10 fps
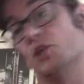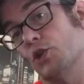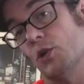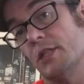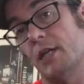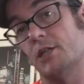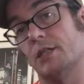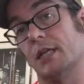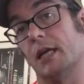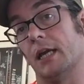insurance
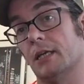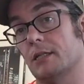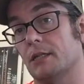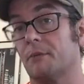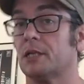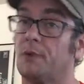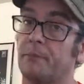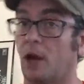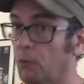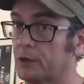agency is, I mean, he's
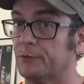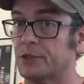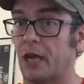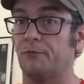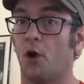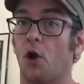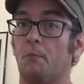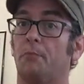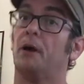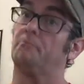probably not working for State
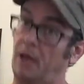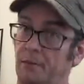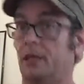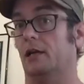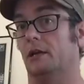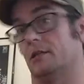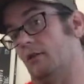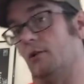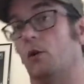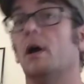Farm, but maybe he is. I
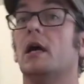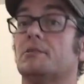don't know.